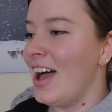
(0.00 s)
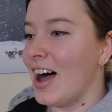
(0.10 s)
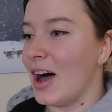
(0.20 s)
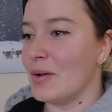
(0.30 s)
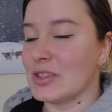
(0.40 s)

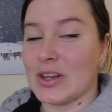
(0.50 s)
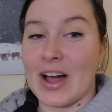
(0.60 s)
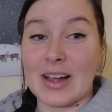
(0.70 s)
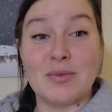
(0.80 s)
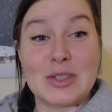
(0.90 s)
Um, so I
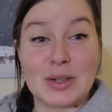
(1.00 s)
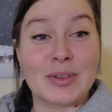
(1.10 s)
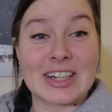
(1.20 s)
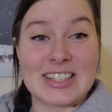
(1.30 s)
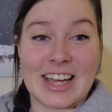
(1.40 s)
am super
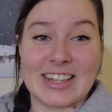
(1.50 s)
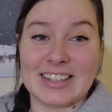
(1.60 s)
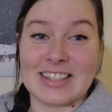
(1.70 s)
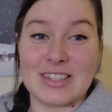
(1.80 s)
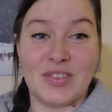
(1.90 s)
excited
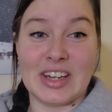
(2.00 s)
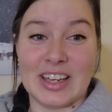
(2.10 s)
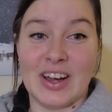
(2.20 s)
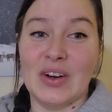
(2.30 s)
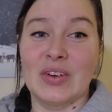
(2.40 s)
this
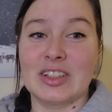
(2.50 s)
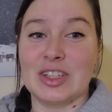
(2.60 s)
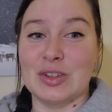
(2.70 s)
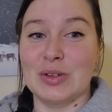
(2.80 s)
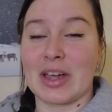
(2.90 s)
video
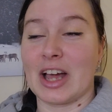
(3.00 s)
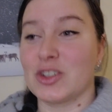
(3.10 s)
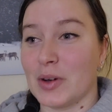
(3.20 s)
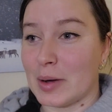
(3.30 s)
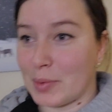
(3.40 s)
to catch
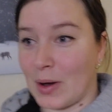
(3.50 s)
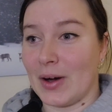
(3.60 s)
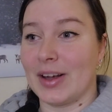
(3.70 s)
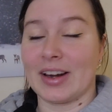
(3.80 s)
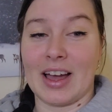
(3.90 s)
you up
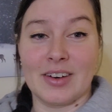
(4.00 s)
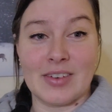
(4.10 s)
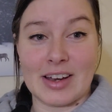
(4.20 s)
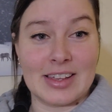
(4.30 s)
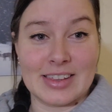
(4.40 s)
on kind of
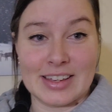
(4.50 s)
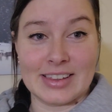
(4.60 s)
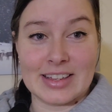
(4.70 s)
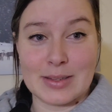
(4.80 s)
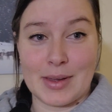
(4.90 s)
anything
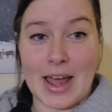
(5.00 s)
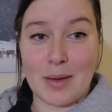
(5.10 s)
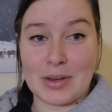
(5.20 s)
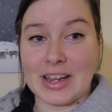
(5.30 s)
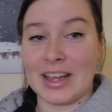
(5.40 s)
that's been
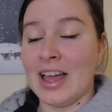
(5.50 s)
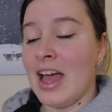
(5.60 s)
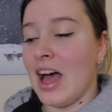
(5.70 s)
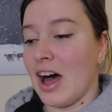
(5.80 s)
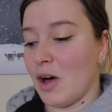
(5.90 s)
happening
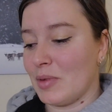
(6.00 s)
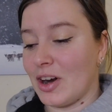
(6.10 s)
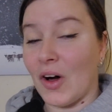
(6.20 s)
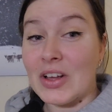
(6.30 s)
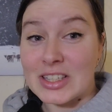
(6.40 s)
um, and
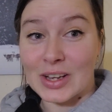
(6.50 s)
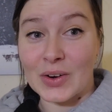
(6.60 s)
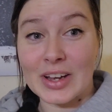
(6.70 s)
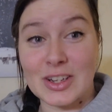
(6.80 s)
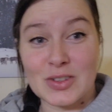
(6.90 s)

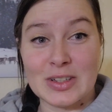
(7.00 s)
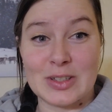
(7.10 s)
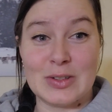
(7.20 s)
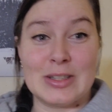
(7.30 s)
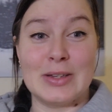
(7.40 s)
also
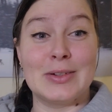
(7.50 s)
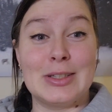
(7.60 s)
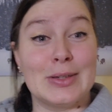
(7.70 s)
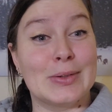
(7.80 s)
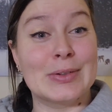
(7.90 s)
introduce you
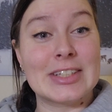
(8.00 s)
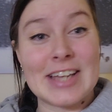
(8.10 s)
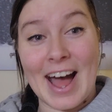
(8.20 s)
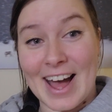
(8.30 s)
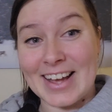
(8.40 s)
to
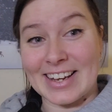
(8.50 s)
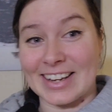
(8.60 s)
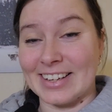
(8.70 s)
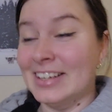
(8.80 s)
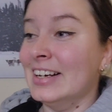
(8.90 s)

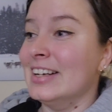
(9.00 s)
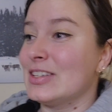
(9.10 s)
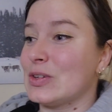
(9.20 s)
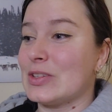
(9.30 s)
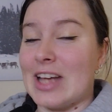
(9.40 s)
Taiga.
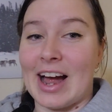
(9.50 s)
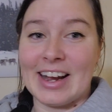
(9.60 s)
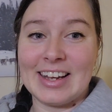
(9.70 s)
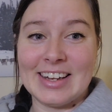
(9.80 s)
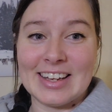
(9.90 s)
So
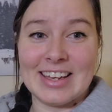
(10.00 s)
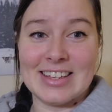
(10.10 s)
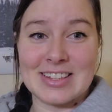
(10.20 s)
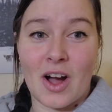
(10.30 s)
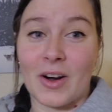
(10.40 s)
Taiga
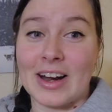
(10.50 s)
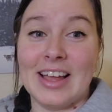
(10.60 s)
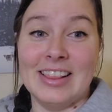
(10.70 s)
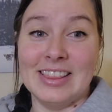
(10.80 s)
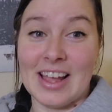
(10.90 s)
is our
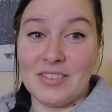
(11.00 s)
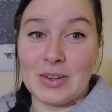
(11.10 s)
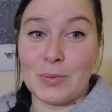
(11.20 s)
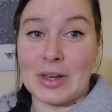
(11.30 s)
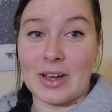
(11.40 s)

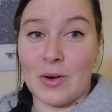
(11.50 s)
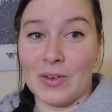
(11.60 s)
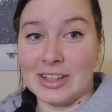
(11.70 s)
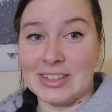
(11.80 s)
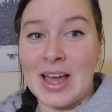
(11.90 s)
11 week
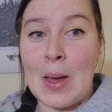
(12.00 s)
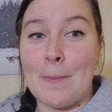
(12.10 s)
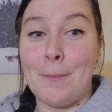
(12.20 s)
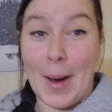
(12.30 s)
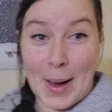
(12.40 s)
old
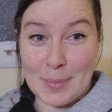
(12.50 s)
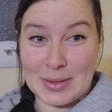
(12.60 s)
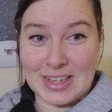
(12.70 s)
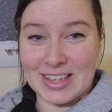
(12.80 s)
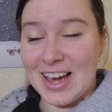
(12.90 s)

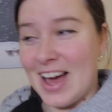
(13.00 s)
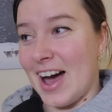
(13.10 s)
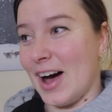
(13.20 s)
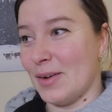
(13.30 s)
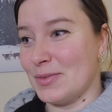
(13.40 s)
puppy.
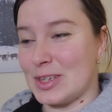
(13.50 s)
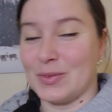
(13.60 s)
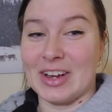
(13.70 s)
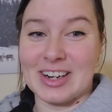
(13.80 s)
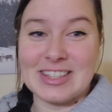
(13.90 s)
Um, so
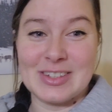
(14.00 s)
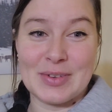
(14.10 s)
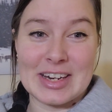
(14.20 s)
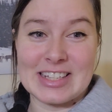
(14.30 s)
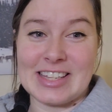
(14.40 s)
we are
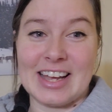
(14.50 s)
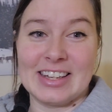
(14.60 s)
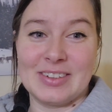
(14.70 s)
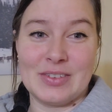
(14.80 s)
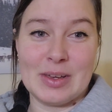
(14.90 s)
super
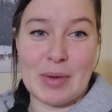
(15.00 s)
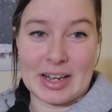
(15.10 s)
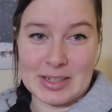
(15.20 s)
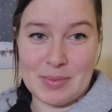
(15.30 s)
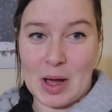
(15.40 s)
excited. We
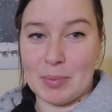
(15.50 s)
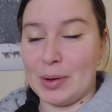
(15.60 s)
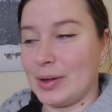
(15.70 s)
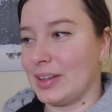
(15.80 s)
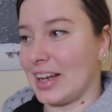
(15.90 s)
picked him up,
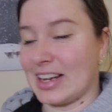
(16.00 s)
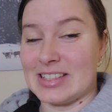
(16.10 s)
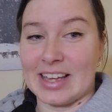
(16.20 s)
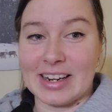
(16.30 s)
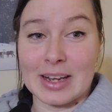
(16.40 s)
like I
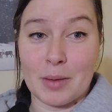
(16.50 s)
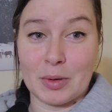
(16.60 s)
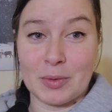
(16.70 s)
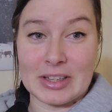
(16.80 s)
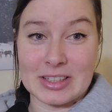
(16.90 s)
said, a
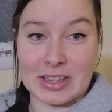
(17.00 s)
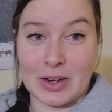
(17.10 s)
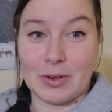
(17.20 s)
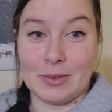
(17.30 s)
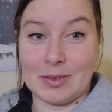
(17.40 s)
couple weeks
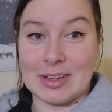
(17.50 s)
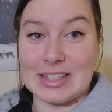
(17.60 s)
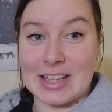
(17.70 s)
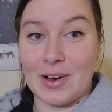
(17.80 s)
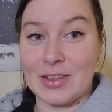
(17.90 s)
ago when we went
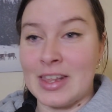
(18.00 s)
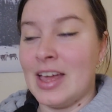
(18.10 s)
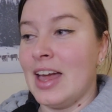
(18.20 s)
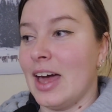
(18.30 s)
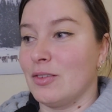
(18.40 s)
south,
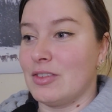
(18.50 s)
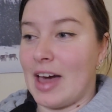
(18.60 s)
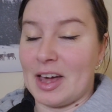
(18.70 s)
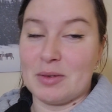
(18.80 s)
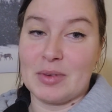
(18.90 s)
and we've
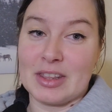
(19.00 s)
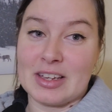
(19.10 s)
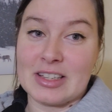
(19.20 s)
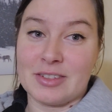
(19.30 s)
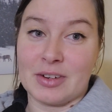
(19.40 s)
had him with
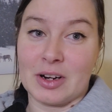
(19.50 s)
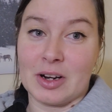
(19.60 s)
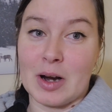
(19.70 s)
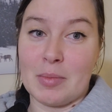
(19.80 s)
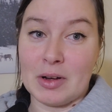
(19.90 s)
us
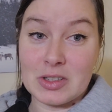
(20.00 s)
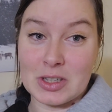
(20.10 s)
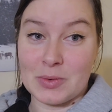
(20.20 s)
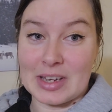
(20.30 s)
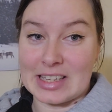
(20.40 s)
for about
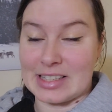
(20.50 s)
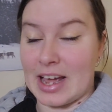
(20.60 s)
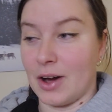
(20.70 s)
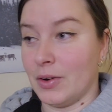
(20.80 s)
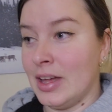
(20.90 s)
two weeks
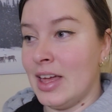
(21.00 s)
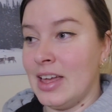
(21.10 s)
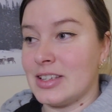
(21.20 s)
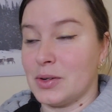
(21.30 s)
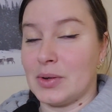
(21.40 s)
now.
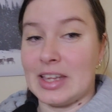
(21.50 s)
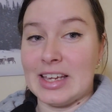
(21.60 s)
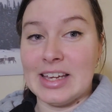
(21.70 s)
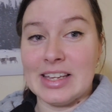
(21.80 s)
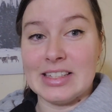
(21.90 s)
So
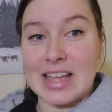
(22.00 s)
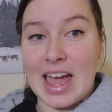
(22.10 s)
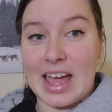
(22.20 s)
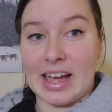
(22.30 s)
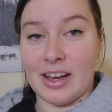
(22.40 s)
he is
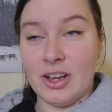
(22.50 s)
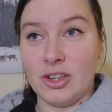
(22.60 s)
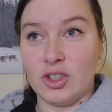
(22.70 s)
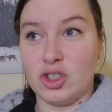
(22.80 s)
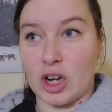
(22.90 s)
a
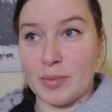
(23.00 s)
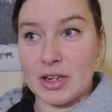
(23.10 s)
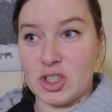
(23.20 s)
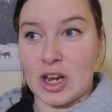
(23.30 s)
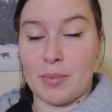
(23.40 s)
German
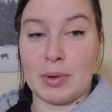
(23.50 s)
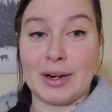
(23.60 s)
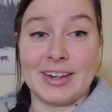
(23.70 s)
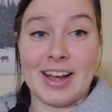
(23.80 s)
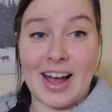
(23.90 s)

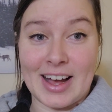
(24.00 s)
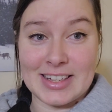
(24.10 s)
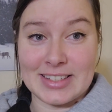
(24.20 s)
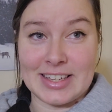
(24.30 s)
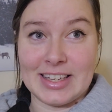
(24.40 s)
Shepherd,
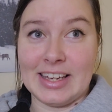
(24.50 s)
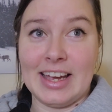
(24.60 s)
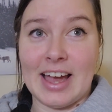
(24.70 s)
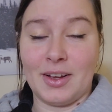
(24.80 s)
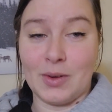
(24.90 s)
Husky,
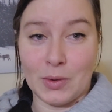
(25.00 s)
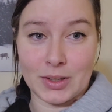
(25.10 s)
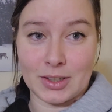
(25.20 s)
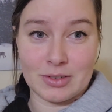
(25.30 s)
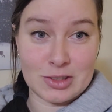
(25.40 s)
and
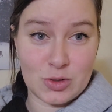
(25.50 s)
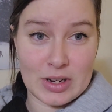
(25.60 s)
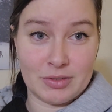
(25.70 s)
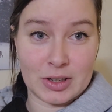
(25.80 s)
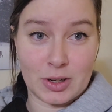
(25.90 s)
Golden
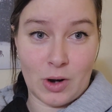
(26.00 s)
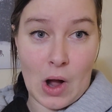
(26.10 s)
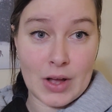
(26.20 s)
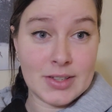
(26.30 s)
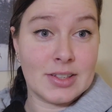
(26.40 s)
Retriever
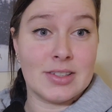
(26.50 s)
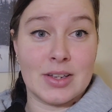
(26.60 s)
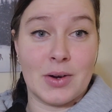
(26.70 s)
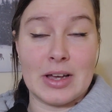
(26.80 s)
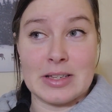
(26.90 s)
cross.
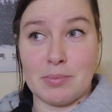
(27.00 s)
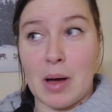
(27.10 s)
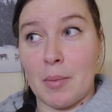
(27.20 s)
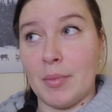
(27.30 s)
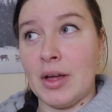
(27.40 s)
So his
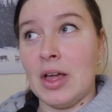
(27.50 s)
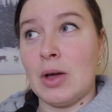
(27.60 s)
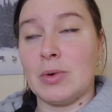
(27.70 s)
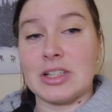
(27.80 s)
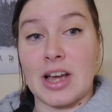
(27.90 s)
mom
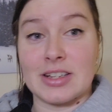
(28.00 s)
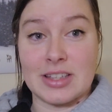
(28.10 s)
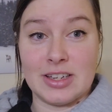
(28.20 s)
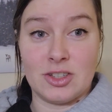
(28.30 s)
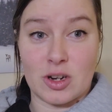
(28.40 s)
was
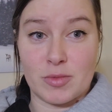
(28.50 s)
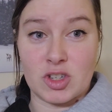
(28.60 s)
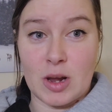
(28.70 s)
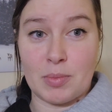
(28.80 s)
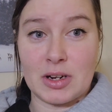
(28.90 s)
Husky, German
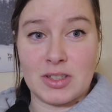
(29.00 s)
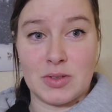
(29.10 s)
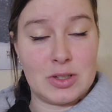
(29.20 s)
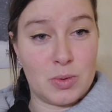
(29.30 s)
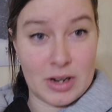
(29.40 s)
Shepherd, so
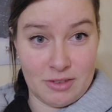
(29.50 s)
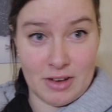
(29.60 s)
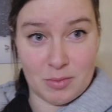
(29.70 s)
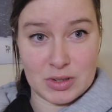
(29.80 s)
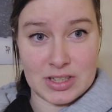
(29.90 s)
he's
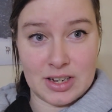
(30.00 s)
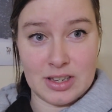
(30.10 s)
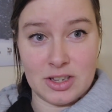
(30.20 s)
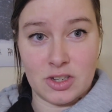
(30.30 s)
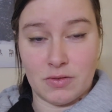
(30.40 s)
25%
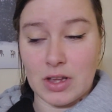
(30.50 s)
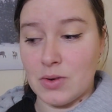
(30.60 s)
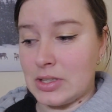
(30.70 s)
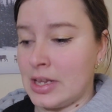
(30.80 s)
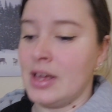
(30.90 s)
each of
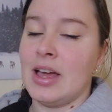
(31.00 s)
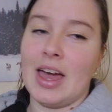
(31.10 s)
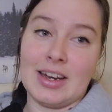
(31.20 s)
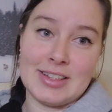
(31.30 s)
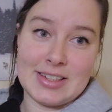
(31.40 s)
those,
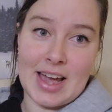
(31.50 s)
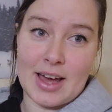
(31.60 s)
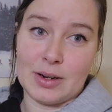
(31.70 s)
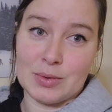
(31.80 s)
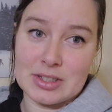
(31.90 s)
and his
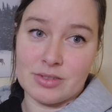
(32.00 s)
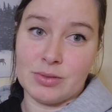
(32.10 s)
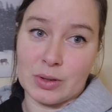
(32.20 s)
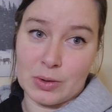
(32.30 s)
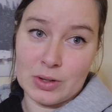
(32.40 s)
dad was a
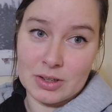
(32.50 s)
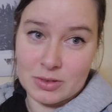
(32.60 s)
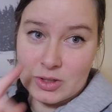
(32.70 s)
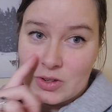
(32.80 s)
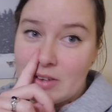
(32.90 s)
full Golden
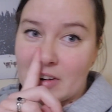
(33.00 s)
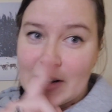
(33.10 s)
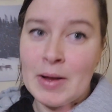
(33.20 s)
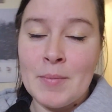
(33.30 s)
Retriever.